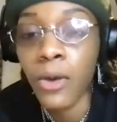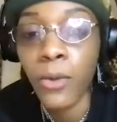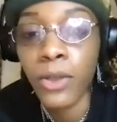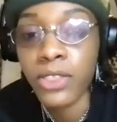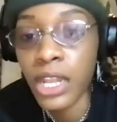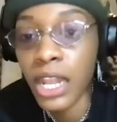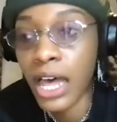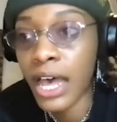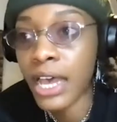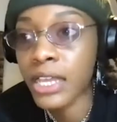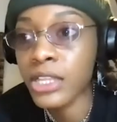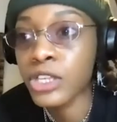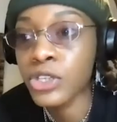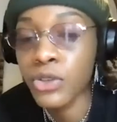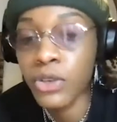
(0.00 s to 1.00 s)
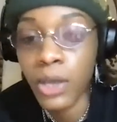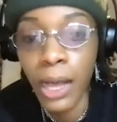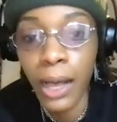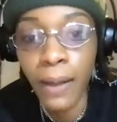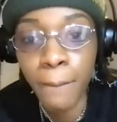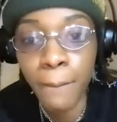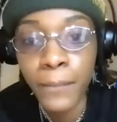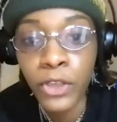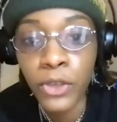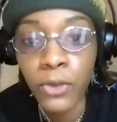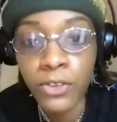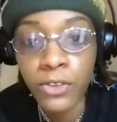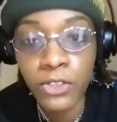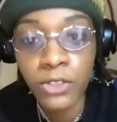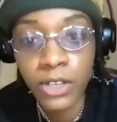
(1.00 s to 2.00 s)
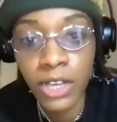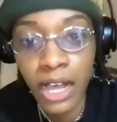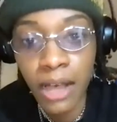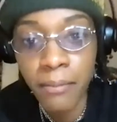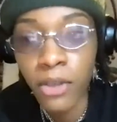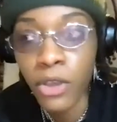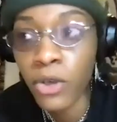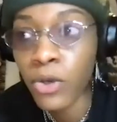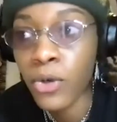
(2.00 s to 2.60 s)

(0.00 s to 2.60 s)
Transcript: We're in the line. You come. You and your sister come.